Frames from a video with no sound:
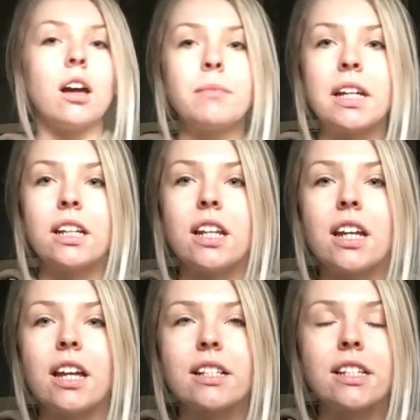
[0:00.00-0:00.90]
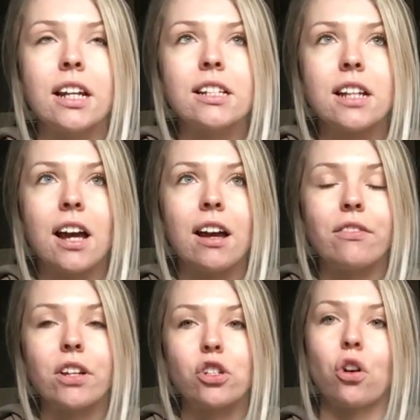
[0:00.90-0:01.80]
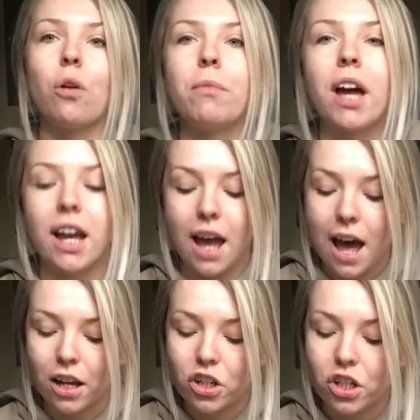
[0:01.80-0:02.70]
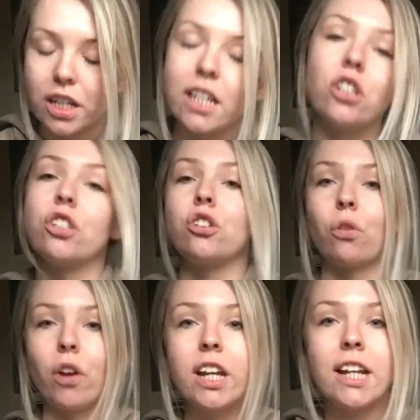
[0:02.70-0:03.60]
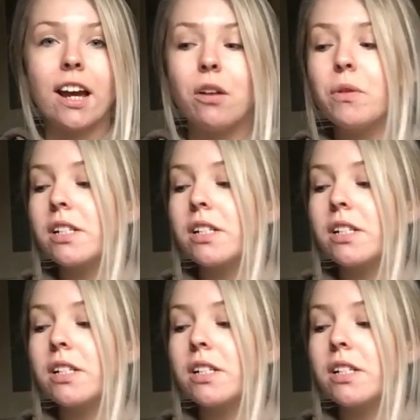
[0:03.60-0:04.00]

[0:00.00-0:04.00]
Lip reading: I mean, it's nice to have a job that I actually enjoy now